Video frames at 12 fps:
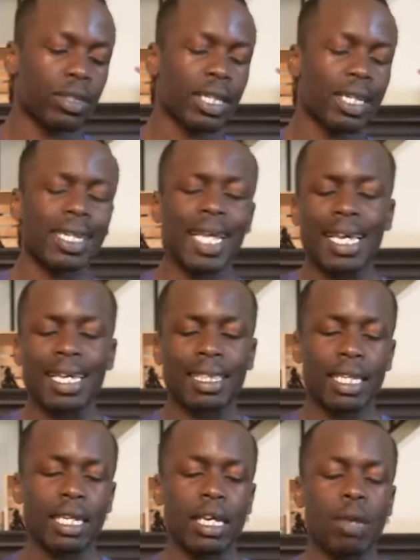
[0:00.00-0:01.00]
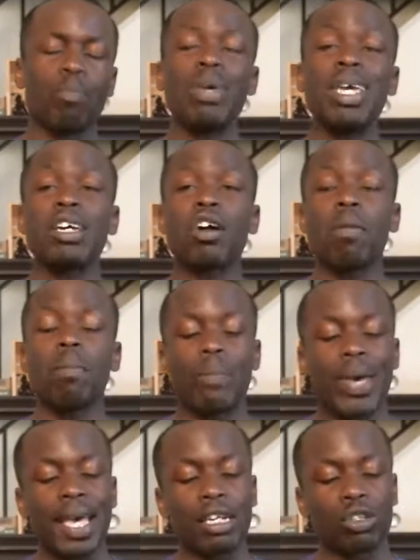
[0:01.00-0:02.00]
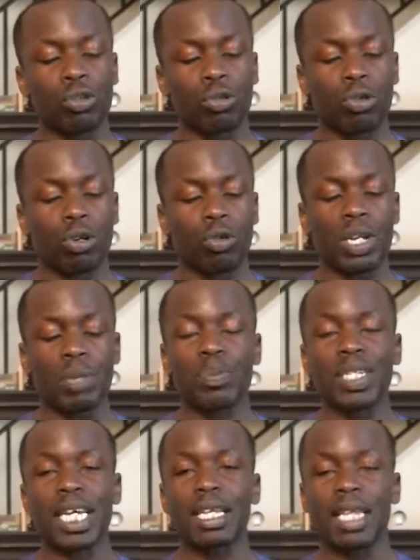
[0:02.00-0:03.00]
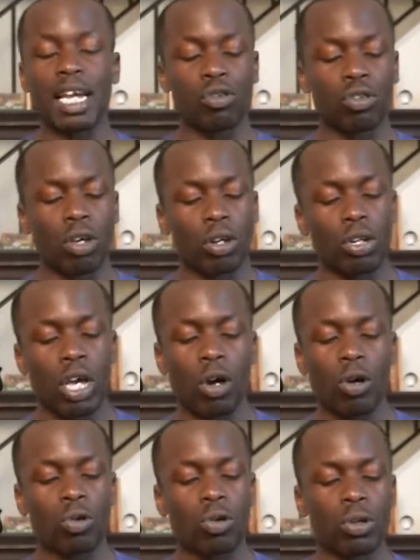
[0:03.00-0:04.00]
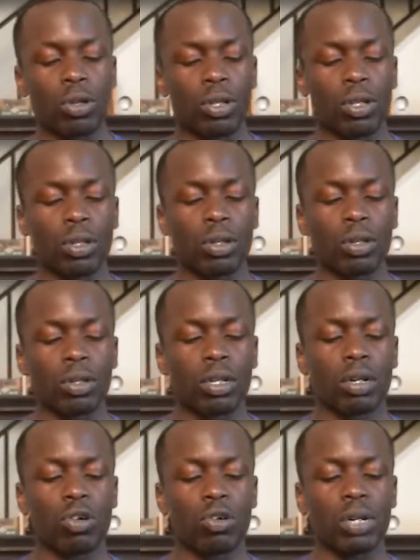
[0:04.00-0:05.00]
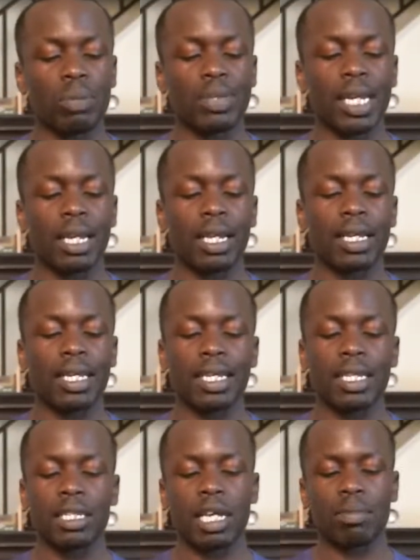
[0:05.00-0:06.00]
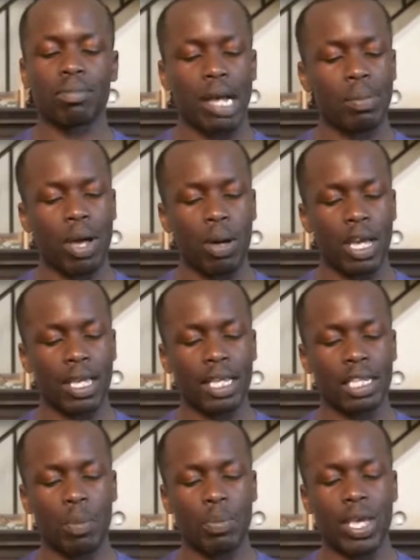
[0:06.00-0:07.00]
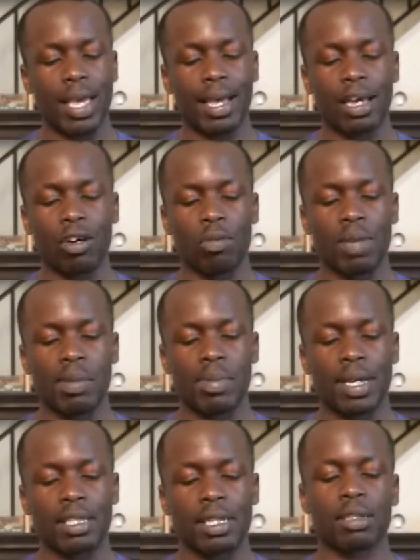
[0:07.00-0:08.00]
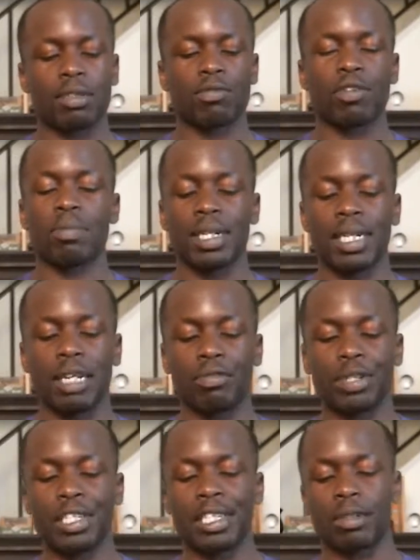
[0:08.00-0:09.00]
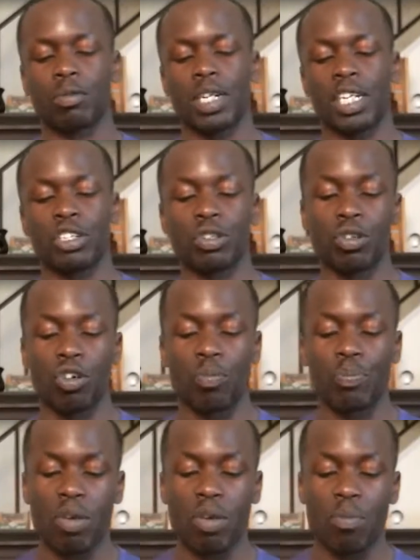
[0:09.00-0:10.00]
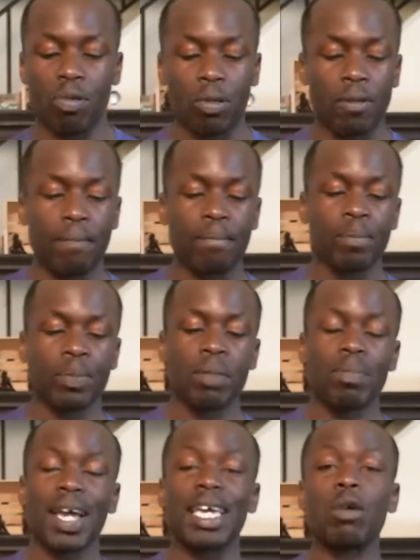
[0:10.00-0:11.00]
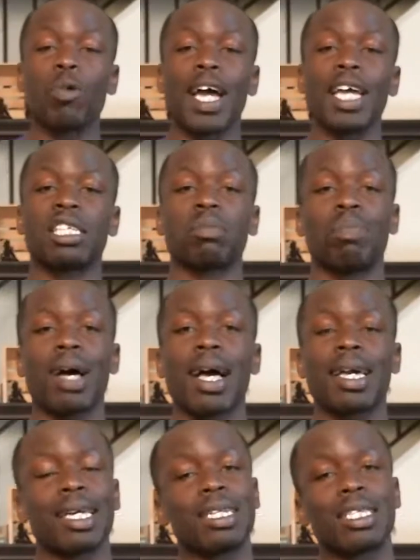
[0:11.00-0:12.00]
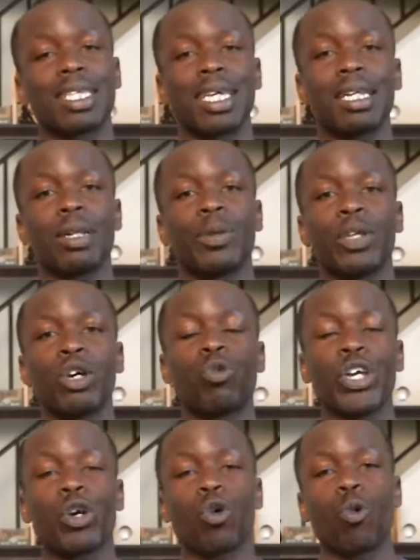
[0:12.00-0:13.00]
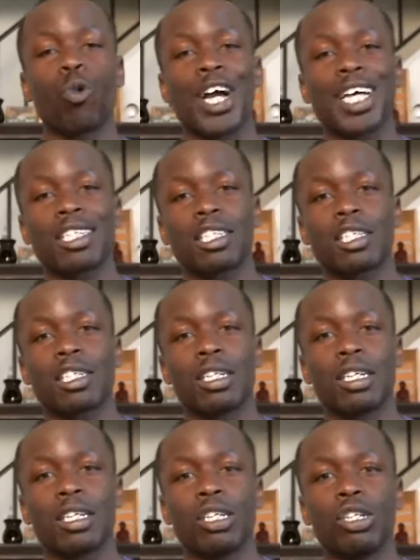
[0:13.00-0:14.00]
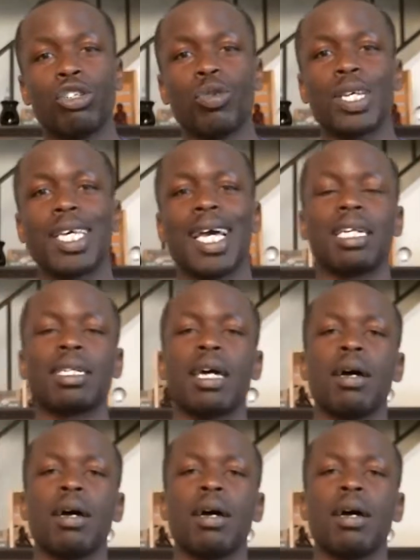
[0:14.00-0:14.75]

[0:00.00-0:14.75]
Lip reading: like the being compared to Rip Taylor. I do not know who Rip Taylor is. I guess I'm young, or maybe just from a different generation, good people. But he writes back and still requests to get,